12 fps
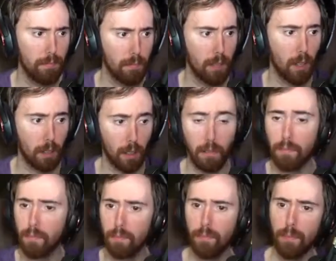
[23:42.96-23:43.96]

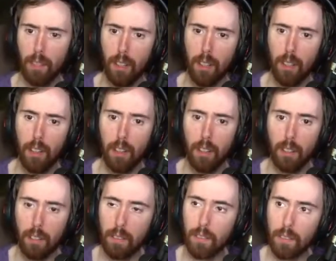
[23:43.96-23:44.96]

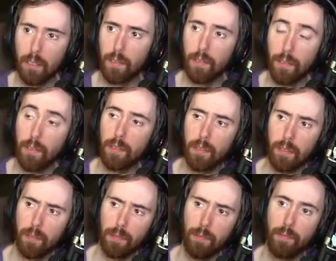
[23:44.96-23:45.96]

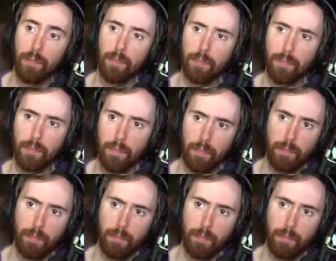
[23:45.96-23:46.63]
(silence)